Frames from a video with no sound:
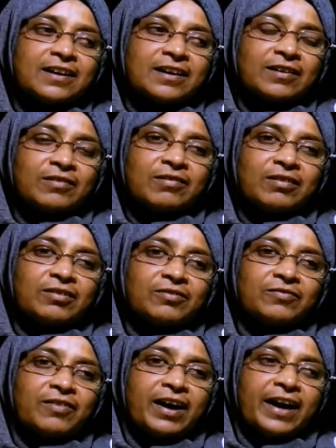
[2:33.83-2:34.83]

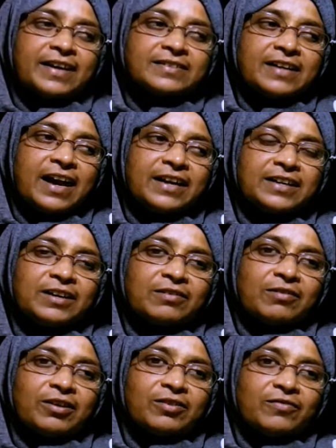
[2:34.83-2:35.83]
clockwise,
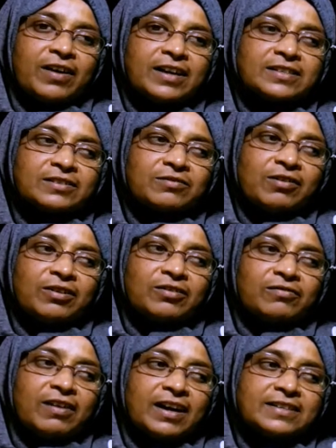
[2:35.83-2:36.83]
anticlockwise,
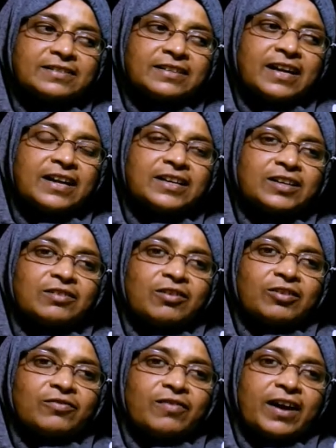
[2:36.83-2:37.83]
clockwise and
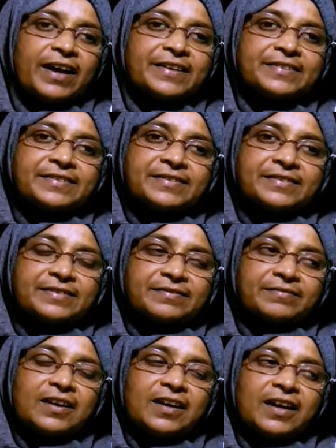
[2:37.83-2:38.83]
anticlockwise.
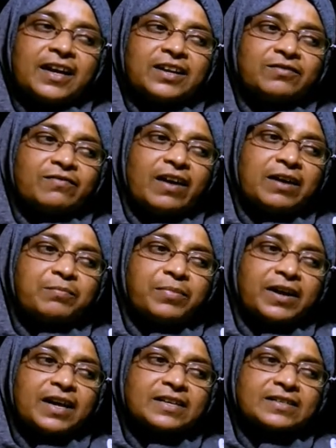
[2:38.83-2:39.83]
It
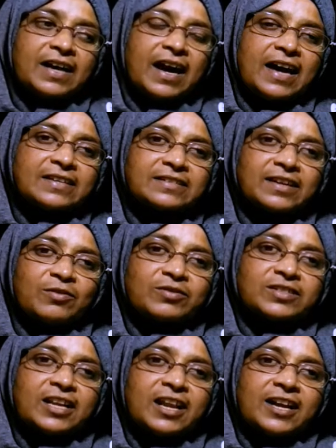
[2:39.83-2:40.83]
vibrates as an
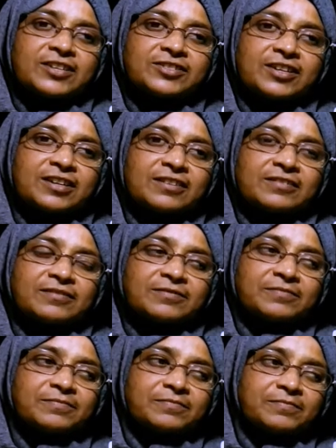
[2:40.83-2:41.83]
oscillation.
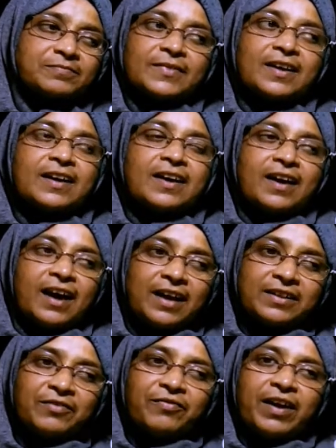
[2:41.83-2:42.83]
And
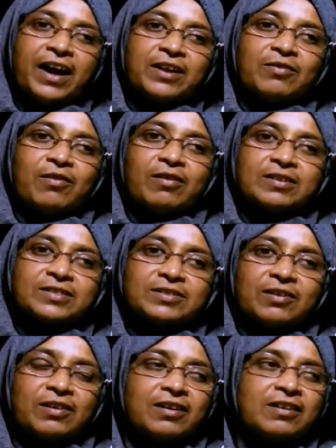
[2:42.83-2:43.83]
the fan
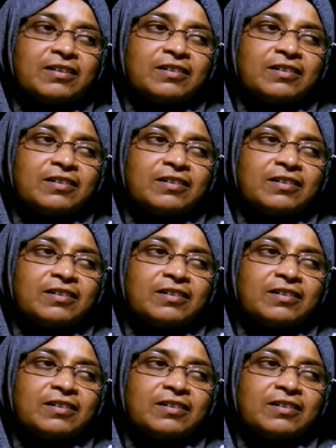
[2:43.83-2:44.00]
also